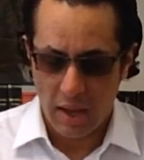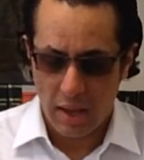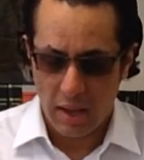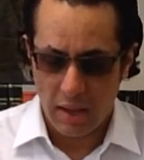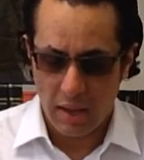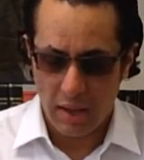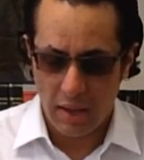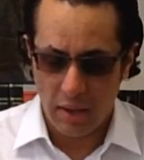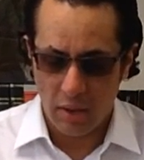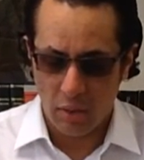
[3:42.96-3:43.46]

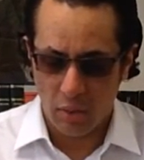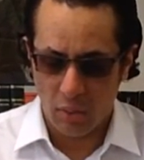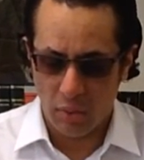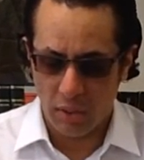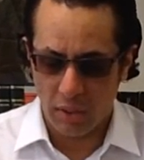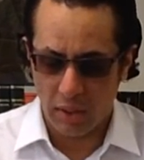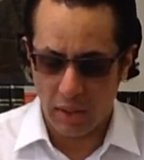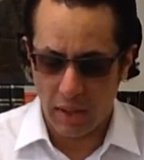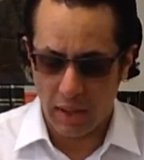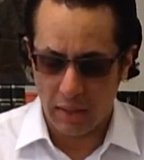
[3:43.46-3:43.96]
He who
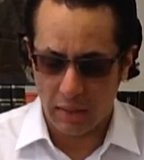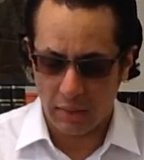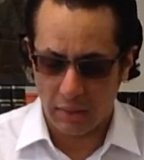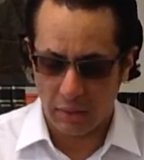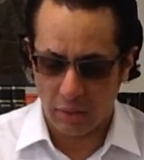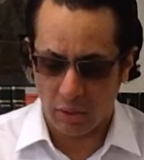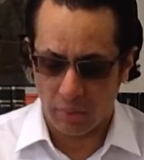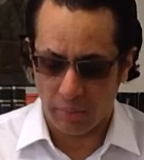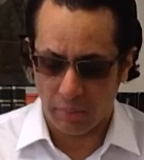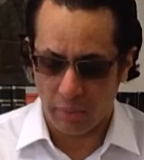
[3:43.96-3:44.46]
will
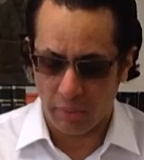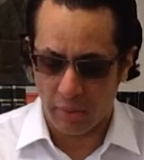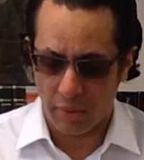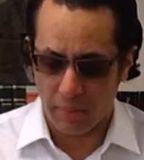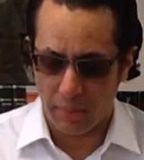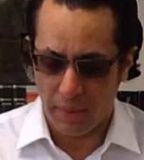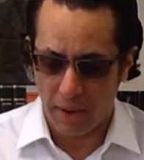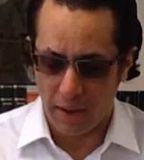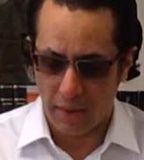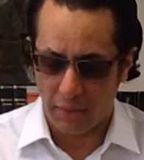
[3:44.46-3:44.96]
enter upon the
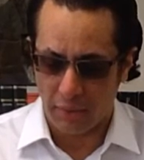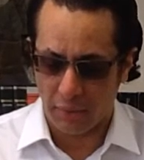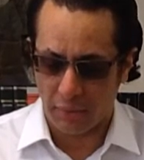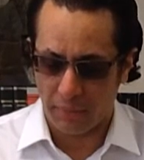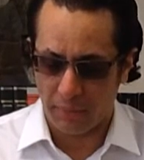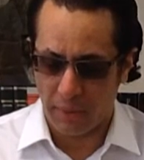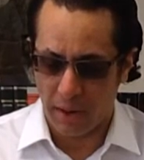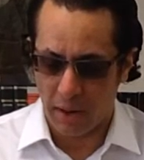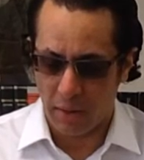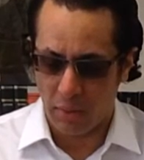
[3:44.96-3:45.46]
path
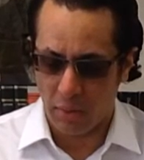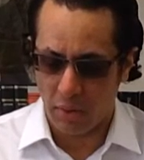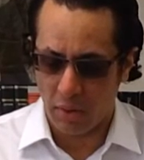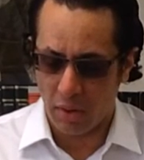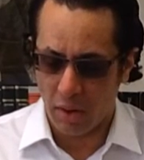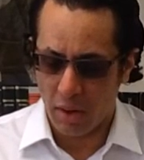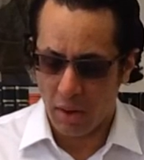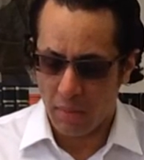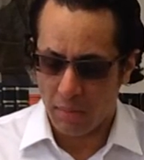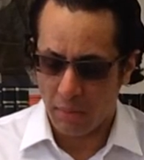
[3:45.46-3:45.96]
of
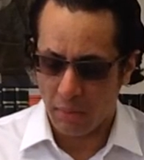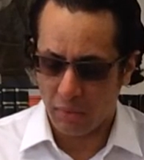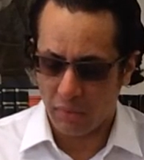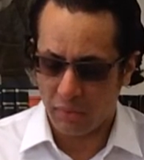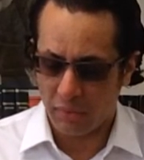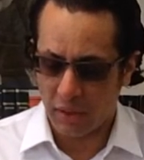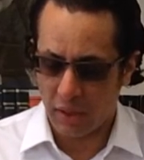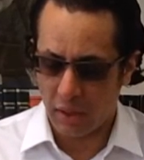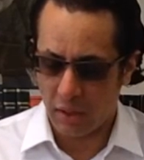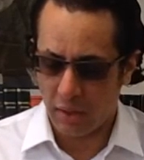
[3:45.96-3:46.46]
power
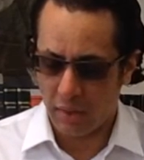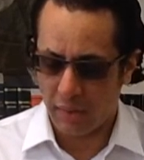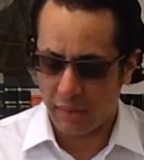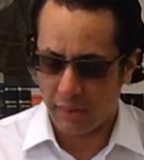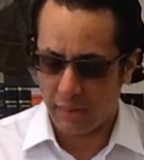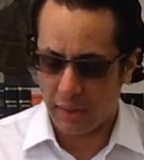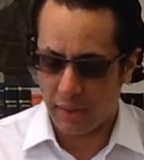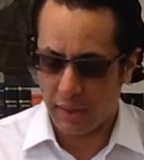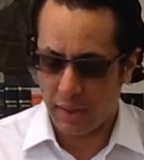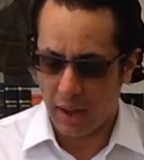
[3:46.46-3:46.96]
must tear this
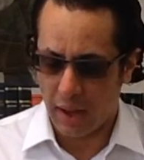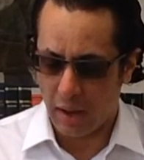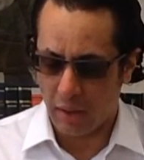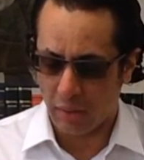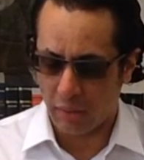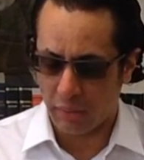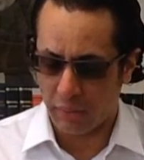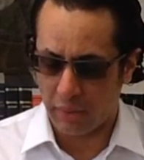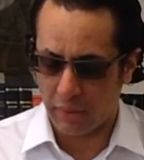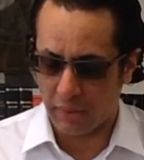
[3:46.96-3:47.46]
thing out
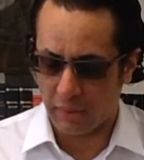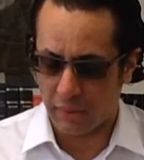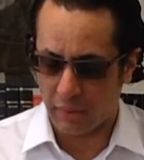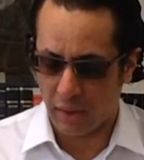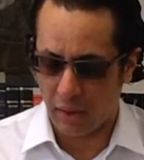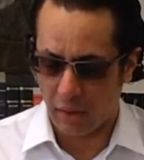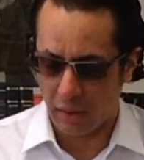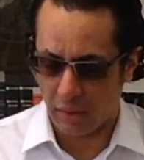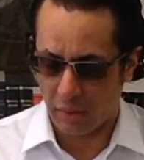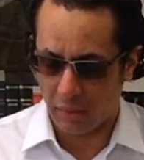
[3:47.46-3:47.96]
of his
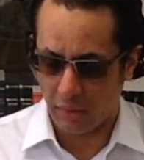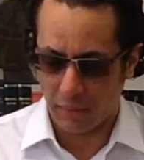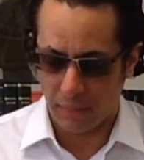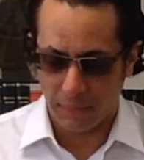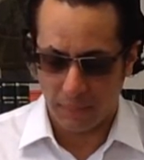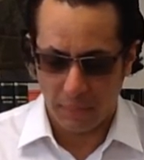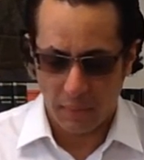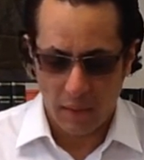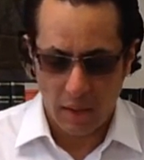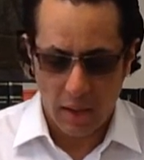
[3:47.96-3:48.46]
heart.
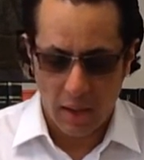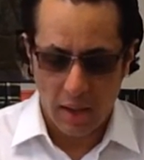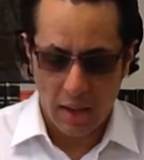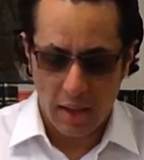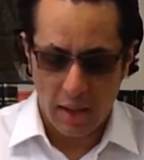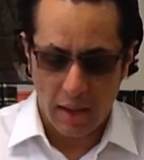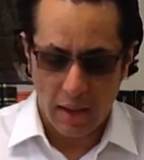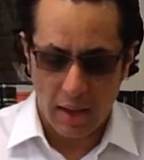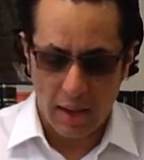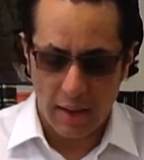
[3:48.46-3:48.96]

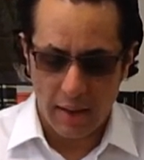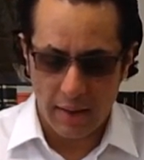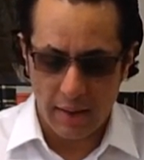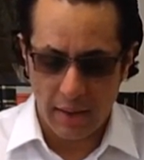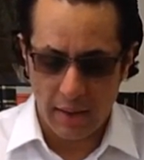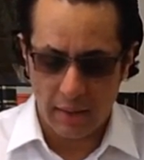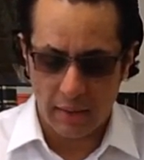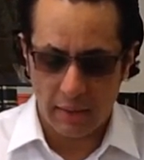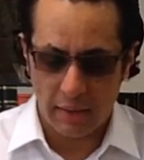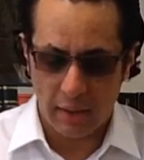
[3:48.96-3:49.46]
And
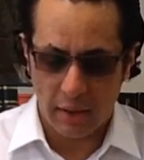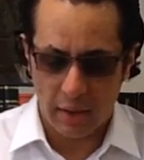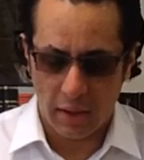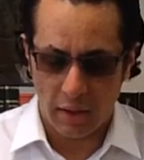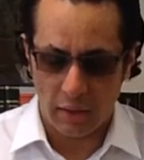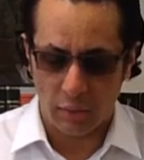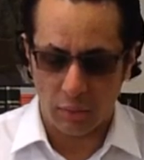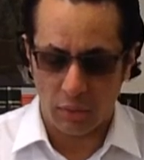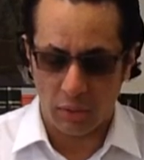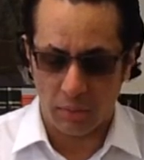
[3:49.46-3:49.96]
then the
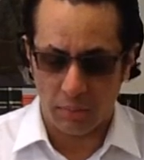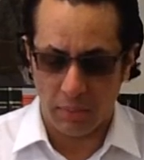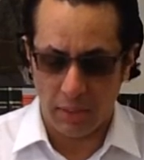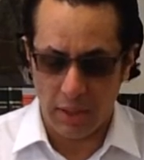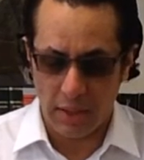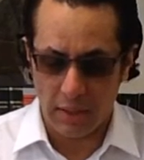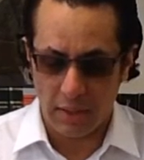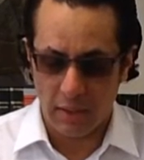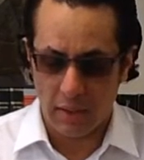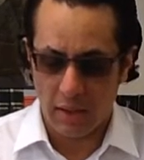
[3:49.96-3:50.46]
heart will
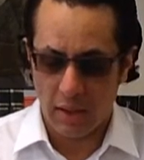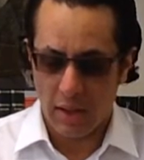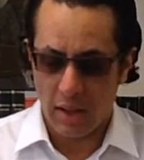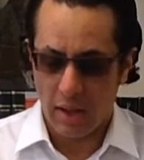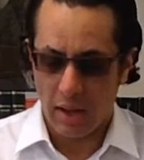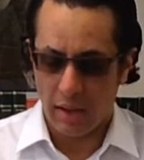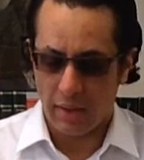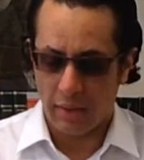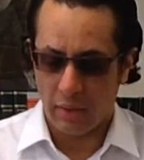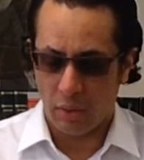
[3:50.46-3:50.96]
bleed,
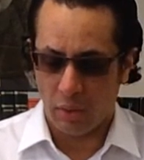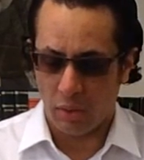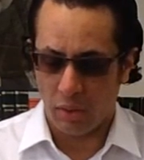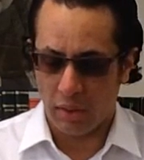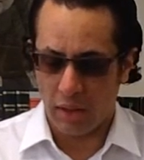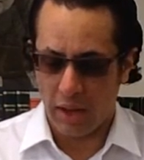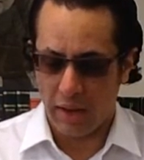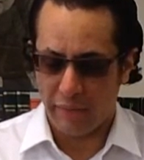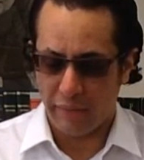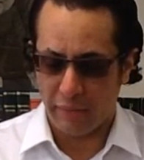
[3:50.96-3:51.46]
and the whole
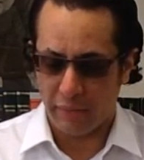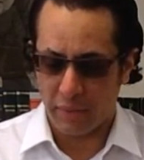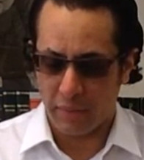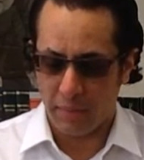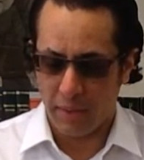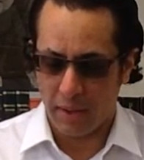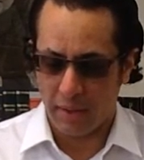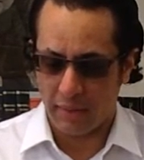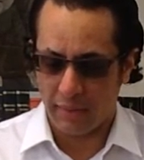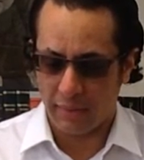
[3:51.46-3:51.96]
life of the
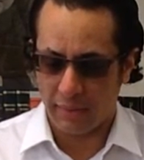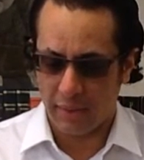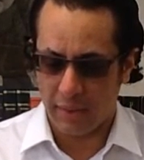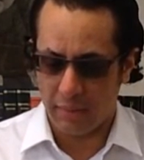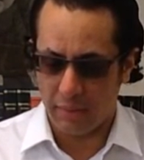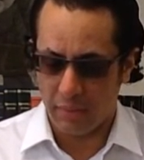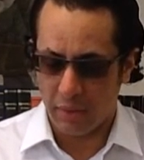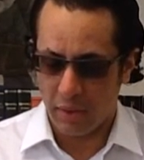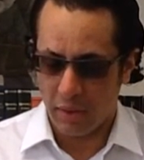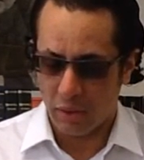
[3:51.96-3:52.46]
man
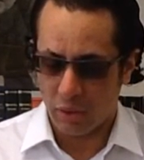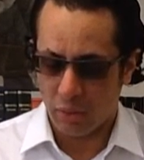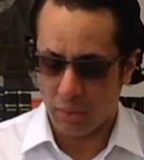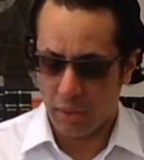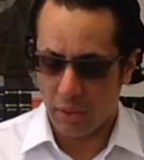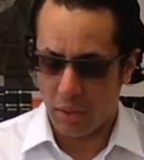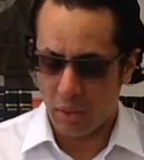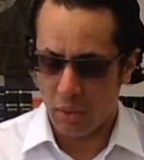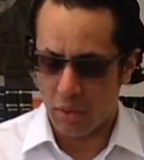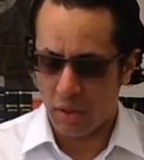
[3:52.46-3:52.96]
seem to
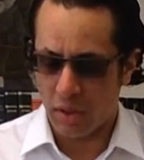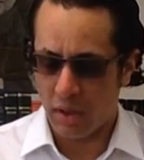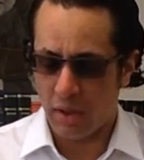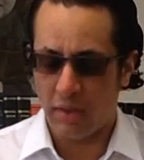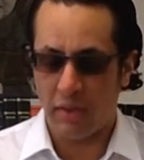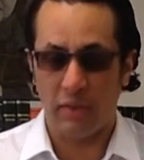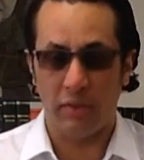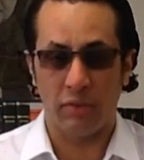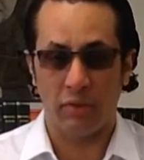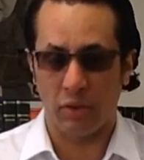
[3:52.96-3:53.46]
be
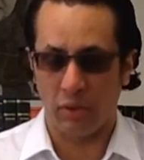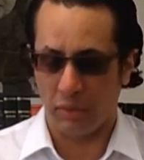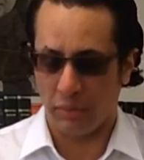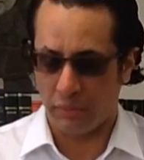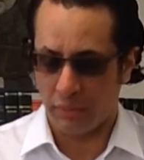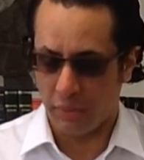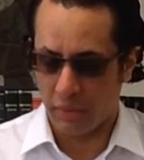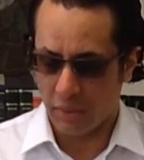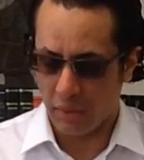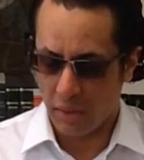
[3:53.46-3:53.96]
utterly
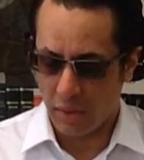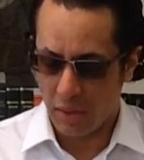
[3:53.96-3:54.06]
dissolved.